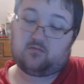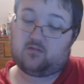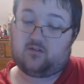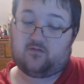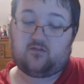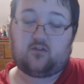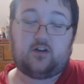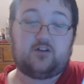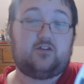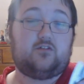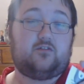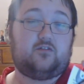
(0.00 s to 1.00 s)
believe
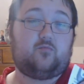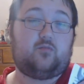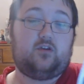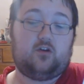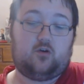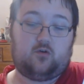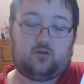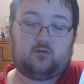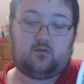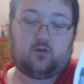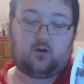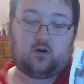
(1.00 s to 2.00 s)
French uses
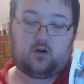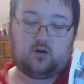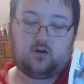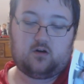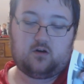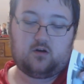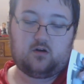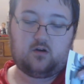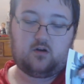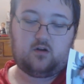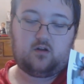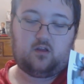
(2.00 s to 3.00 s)
P-O-U-R
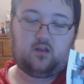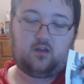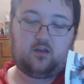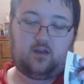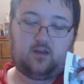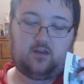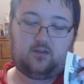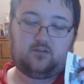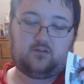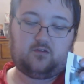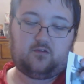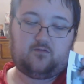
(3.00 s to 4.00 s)

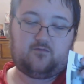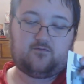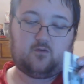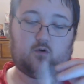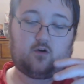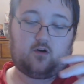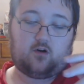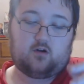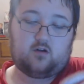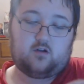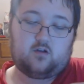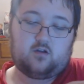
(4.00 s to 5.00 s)
as 4.
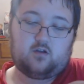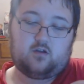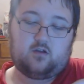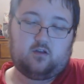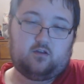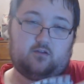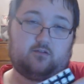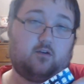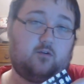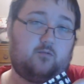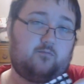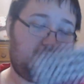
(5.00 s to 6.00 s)

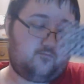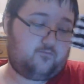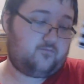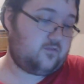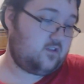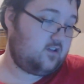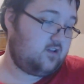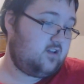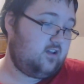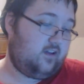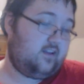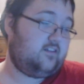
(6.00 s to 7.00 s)
So
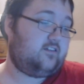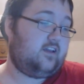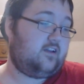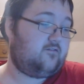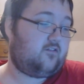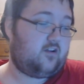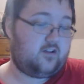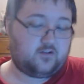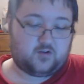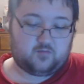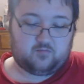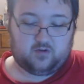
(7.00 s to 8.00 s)
I didn't take
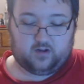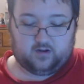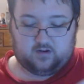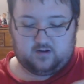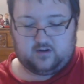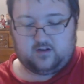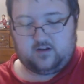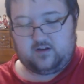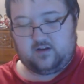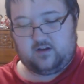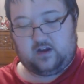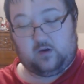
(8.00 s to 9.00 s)
French, but
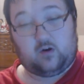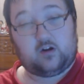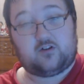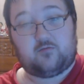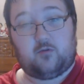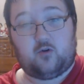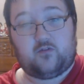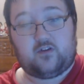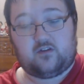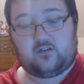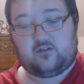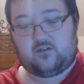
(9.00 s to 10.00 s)
I watched
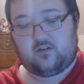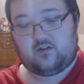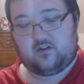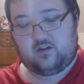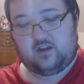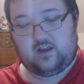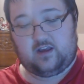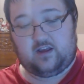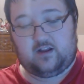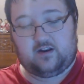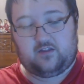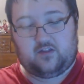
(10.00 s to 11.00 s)
movies,
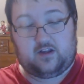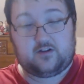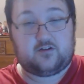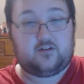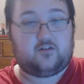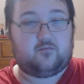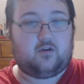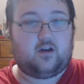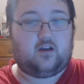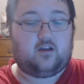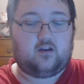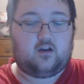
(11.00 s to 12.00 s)
and that's just
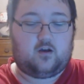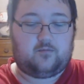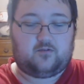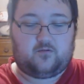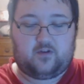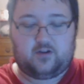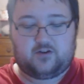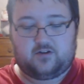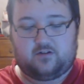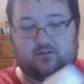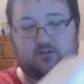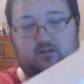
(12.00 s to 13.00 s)
my
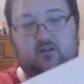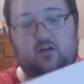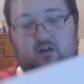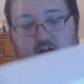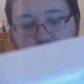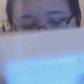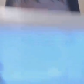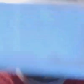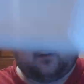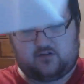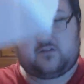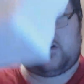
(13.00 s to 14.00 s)
observations.
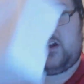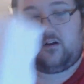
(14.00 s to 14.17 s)
There's